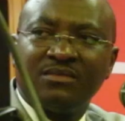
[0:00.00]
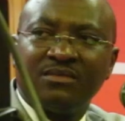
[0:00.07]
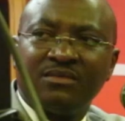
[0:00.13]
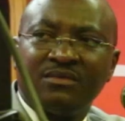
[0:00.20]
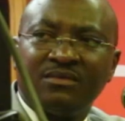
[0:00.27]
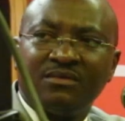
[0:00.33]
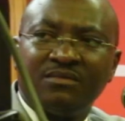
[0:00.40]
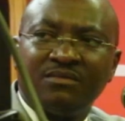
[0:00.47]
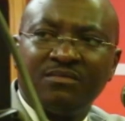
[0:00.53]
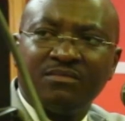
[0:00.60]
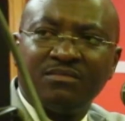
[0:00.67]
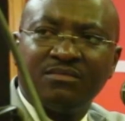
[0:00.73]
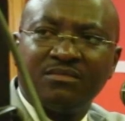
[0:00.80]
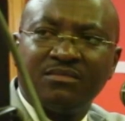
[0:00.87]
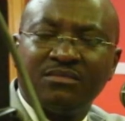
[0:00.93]

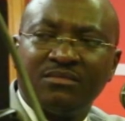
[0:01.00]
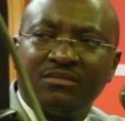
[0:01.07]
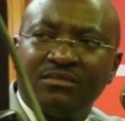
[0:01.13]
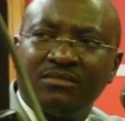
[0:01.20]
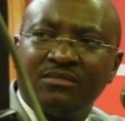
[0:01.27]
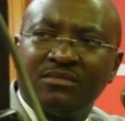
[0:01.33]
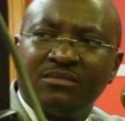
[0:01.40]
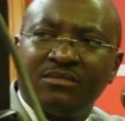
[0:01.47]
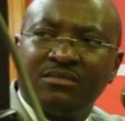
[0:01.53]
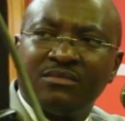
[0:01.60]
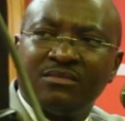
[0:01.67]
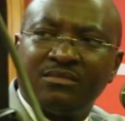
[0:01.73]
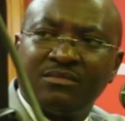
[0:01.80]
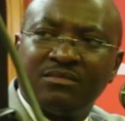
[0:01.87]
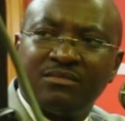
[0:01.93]

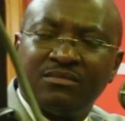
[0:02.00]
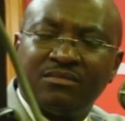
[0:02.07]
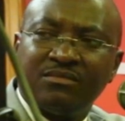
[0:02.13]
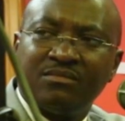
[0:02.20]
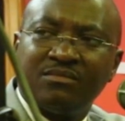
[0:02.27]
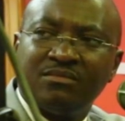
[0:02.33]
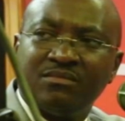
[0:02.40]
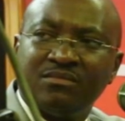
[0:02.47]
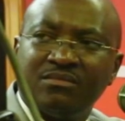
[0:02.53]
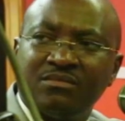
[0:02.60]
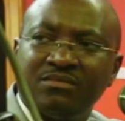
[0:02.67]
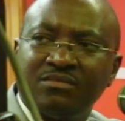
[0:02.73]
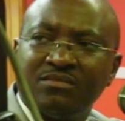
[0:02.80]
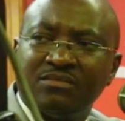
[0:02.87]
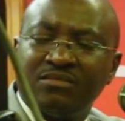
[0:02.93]

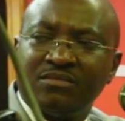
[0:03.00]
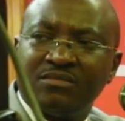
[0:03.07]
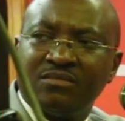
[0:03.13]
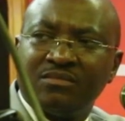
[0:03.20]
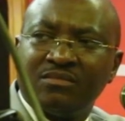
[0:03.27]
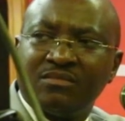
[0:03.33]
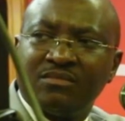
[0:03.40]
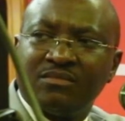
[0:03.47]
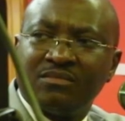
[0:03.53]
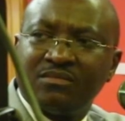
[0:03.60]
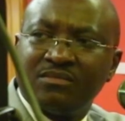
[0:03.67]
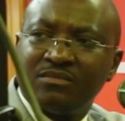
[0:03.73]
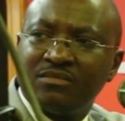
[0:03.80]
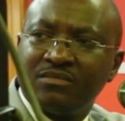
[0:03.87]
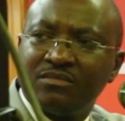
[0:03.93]

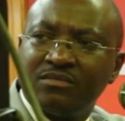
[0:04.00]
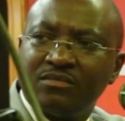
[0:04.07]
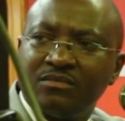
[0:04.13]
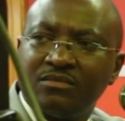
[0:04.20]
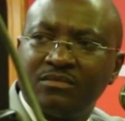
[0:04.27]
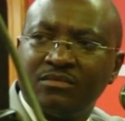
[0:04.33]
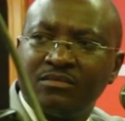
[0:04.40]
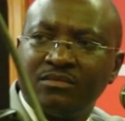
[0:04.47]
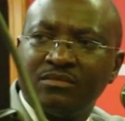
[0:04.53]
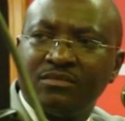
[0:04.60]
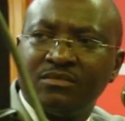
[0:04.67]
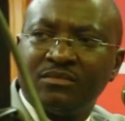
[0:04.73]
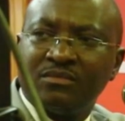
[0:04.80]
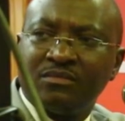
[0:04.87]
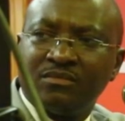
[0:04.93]

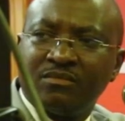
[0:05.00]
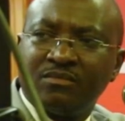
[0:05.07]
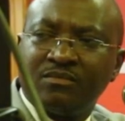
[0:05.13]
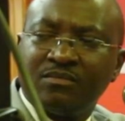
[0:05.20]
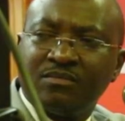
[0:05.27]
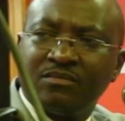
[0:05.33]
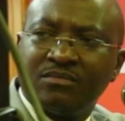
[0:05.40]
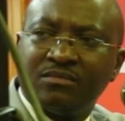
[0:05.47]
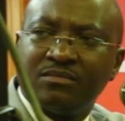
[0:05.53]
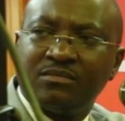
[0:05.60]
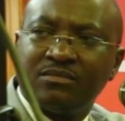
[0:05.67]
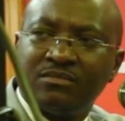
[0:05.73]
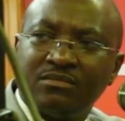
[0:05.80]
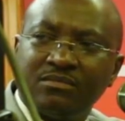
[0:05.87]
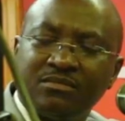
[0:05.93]

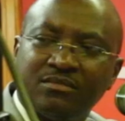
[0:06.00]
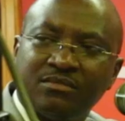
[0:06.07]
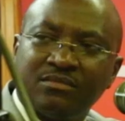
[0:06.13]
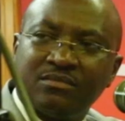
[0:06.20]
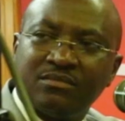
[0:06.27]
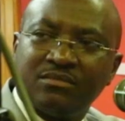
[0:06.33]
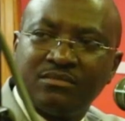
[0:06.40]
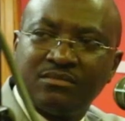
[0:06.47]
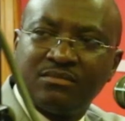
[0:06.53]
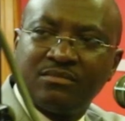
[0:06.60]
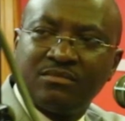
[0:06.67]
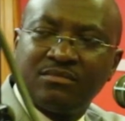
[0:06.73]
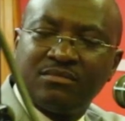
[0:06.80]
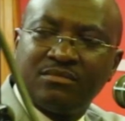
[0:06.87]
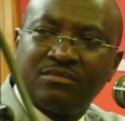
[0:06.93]

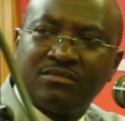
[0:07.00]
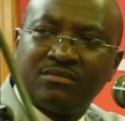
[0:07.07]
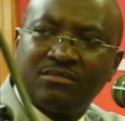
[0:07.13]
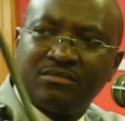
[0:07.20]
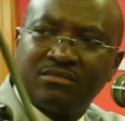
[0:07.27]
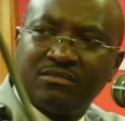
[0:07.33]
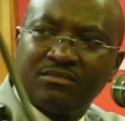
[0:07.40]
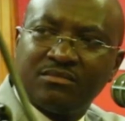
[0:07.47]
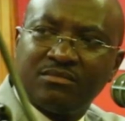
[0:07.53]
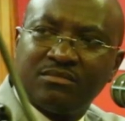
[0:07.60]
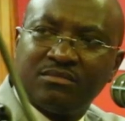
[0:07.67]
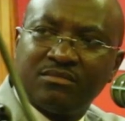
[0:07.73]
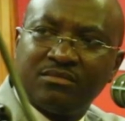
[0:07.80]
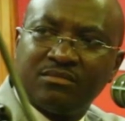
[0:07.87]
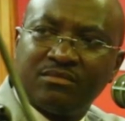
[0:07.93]
(silent)